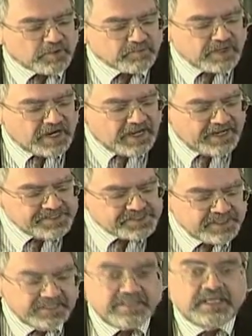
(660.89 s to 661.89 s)
rise.
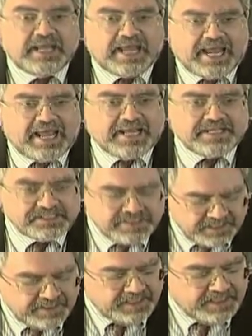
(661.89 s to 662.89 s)
And
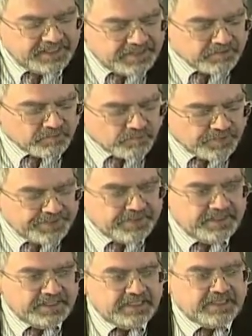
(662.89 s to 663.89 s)
it
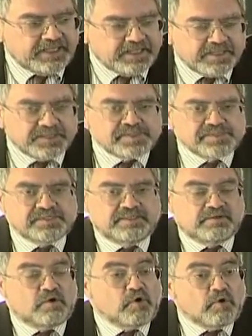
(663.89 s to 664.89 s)
really is
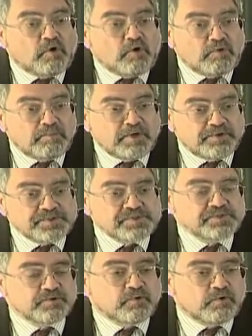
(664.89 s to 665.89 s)

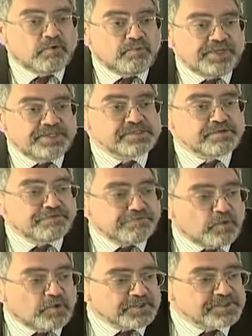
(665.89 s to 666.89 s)
almost always
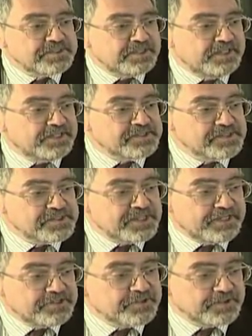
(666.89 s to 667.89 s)
false in its
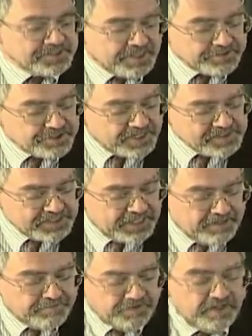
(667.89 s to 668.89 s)
essentials. I'll just
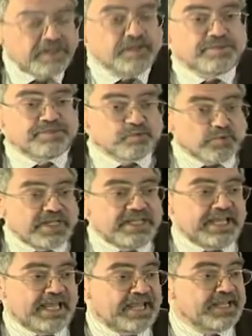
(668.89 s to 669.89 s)
give
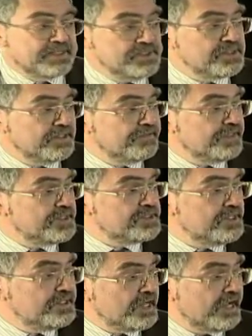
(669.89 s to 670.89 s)
3 heads of this
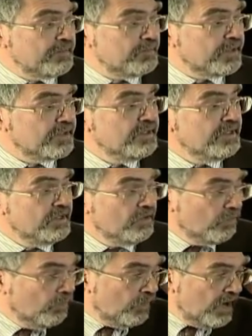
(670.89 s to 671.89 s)
indictment.
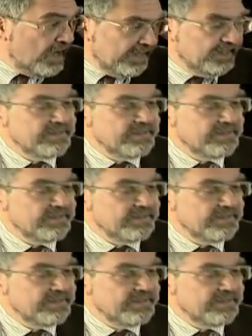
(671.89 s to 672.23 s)
1,